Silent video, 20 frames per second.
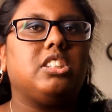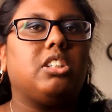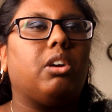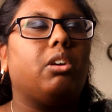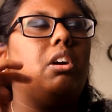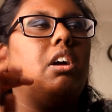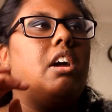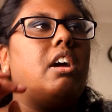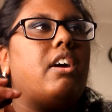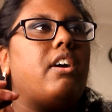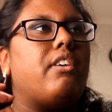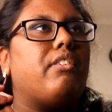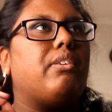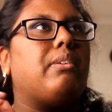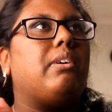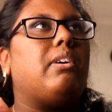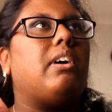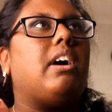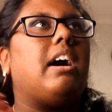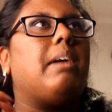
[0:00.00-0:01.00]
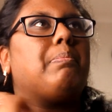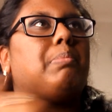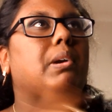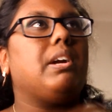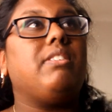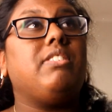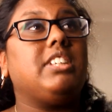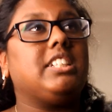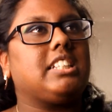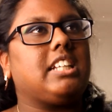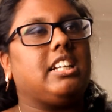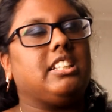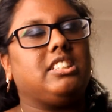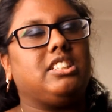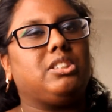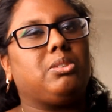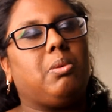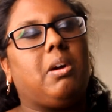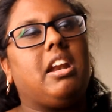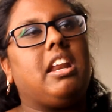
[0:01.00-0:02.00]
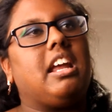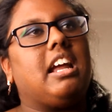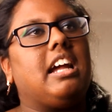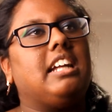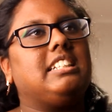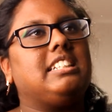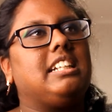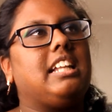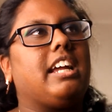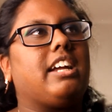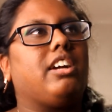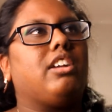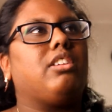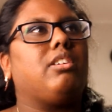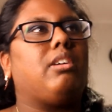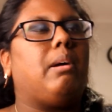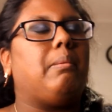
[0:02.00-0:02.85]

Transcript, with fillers: So for a previous cousin's wedding, I did like a,